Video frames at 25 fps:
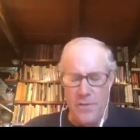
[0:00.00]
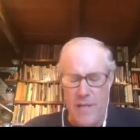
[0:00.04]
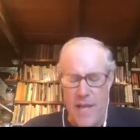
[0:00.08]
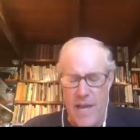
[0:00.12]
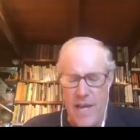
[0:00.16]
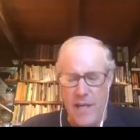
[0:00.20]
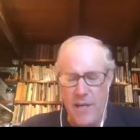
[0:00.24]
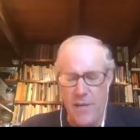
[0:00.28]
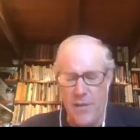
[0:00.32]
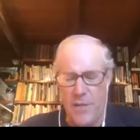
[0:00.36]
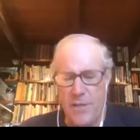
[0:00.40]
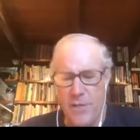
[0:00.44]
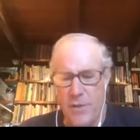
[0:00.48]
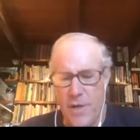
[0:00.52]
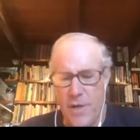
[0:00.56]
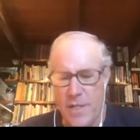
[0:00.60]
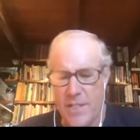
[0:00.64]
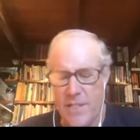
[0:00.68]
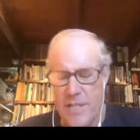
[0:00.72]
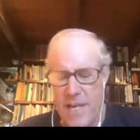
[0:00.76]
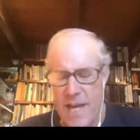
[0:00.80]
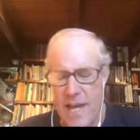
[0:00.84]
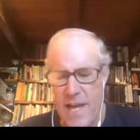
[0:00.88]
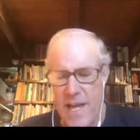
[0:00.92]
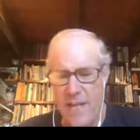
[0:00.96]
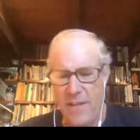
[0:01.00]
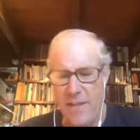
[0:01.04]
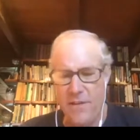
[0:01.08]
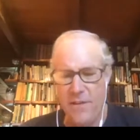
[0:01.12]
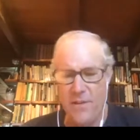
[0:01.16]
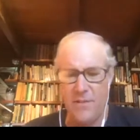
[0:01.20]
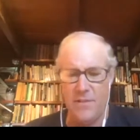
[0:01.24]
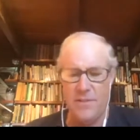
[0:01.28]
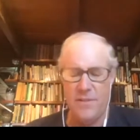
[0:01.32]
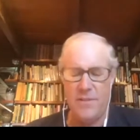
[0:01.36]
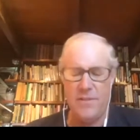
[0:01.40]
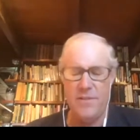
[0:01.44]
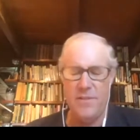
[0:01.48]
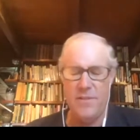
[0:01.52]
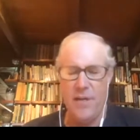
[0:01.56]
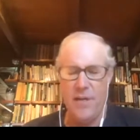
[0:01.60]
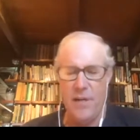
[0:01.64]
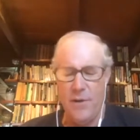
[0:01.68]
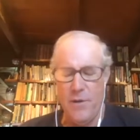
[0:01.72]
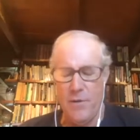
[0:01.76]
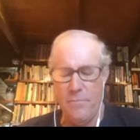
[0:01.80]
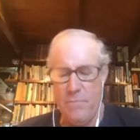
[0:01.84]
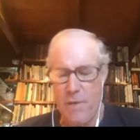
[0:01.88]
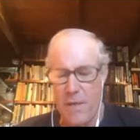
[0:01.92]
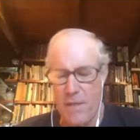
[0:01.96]
acres usa there's you know
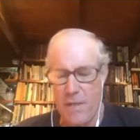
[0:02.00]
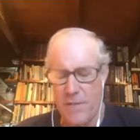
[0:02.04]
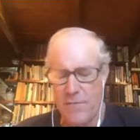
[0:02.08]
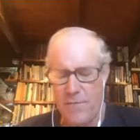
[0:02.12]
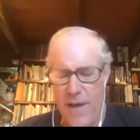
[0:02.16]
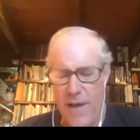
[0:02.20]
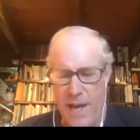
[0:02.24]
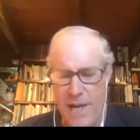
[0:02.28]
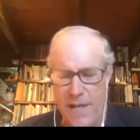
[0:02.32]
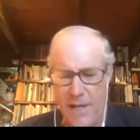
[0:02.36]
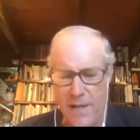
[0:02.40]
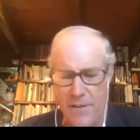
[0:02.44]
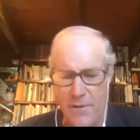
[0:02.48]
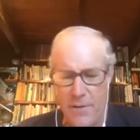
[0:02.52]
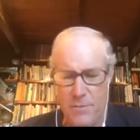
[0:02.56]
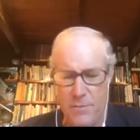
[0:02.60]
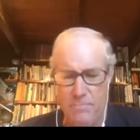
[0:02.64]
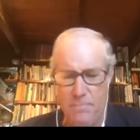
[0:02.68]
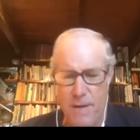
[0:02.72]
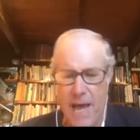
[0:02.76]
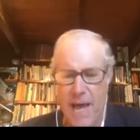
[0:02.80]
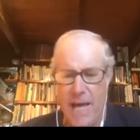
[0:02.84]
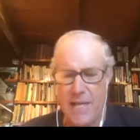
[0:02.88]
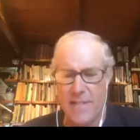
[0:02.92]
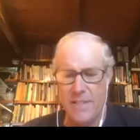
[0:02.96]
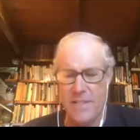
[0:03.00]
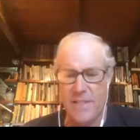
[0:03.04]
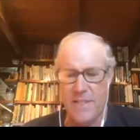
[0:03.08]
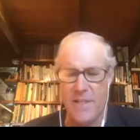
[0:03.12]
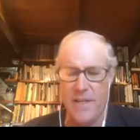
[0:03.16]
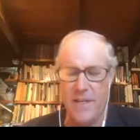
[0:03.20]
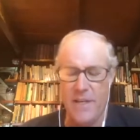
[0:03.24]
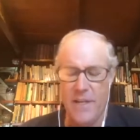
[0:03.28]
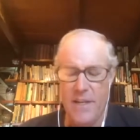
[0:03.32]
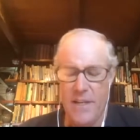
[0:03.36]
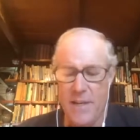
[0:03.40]
in pennsylvania there's pasa